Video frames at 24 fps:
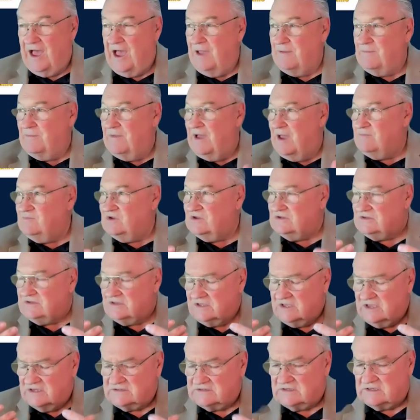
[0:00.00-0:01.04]
I'm just
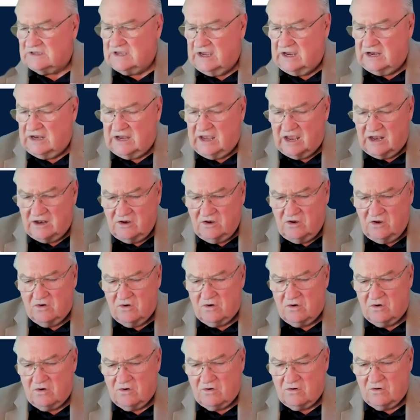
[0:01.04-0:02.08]
listening, and
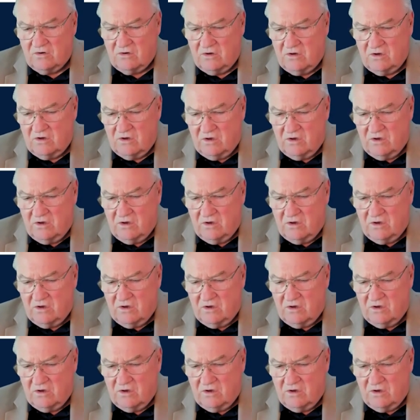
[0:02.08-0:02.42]
your